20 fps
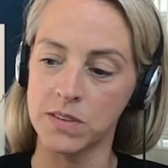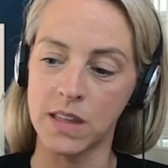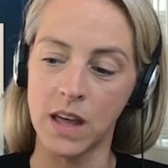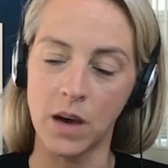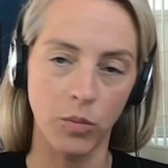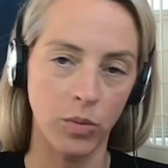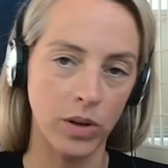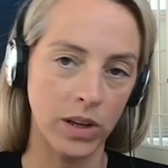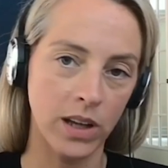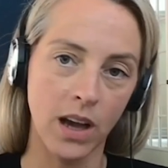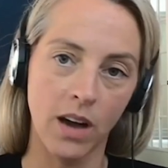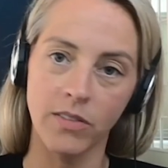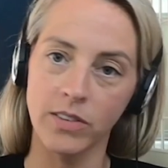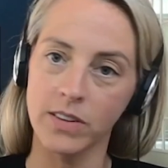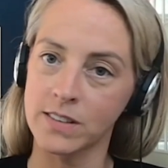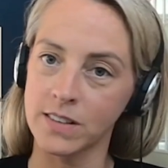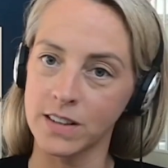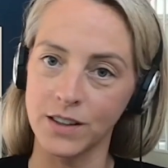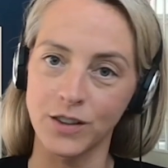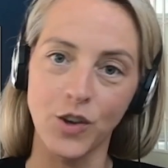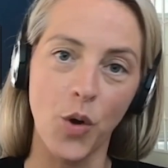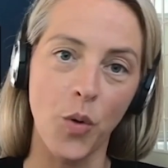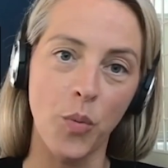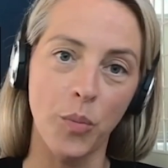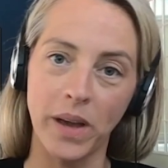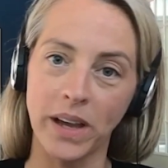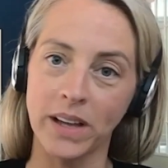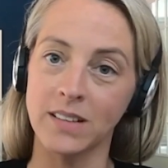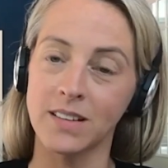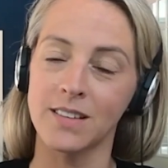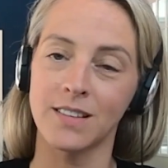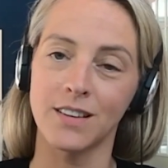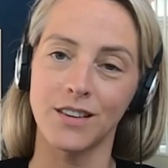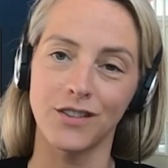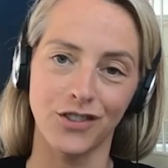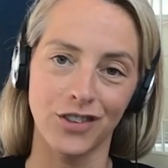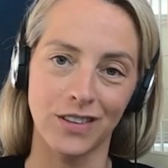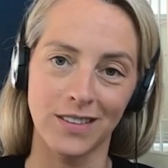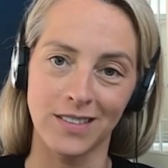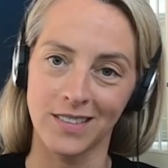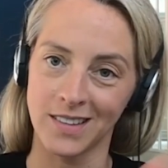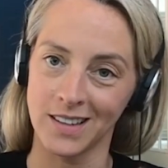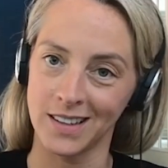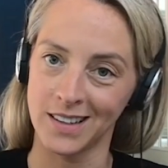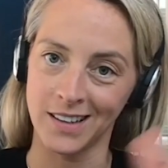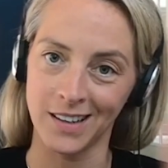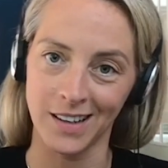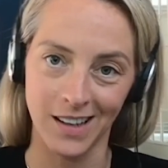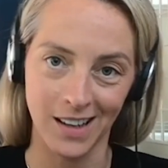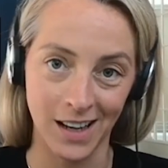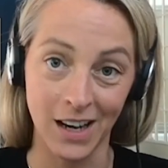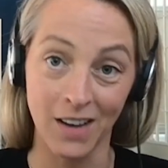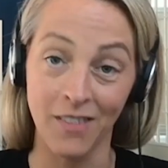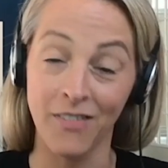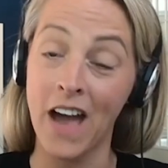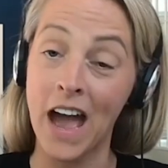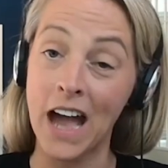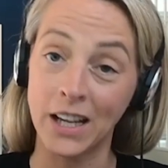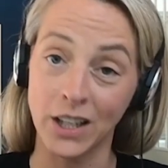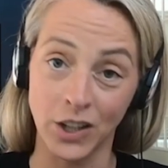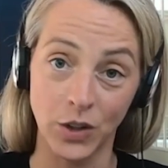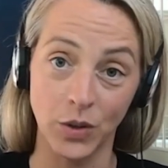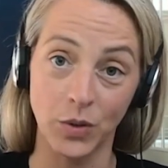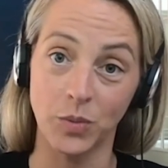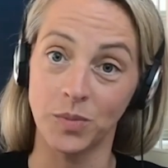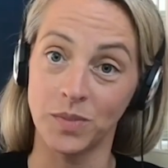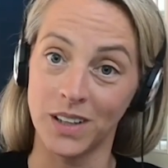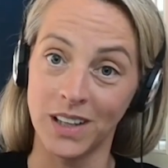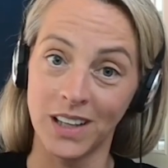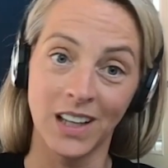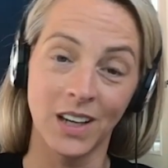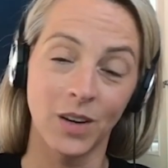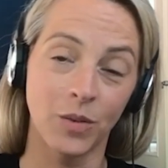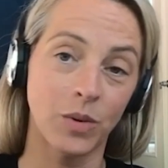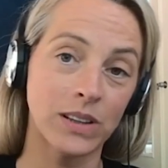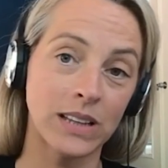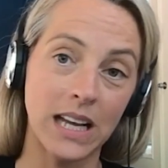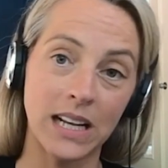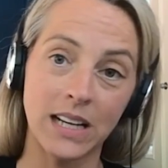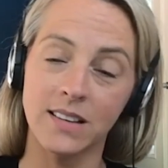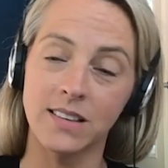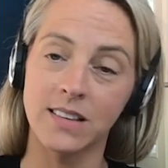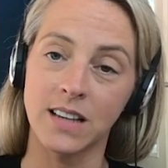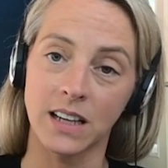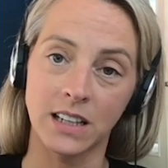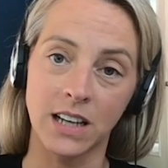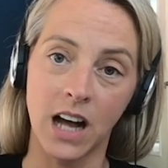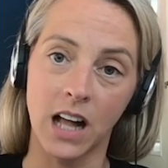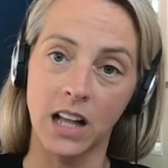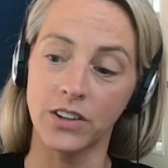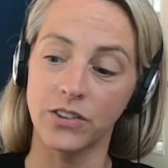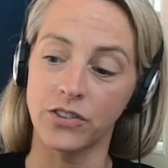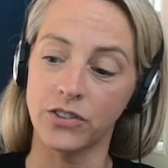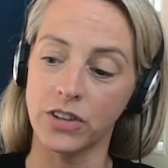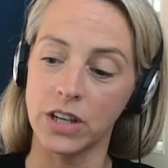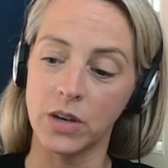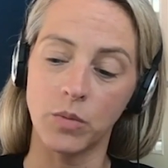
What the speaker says: that we obviously don't make decisions in a vacuum with any technology.